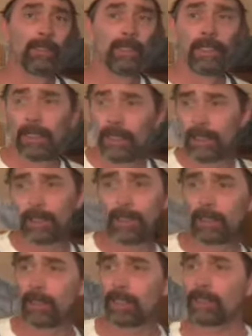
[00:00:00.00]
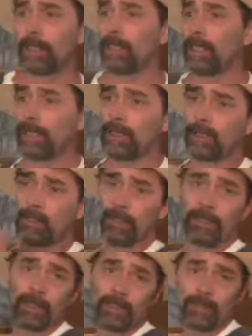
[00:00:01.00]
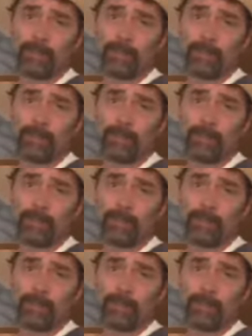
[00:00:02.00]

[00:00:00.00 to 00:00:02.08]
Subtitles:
And in the Christian nation, there's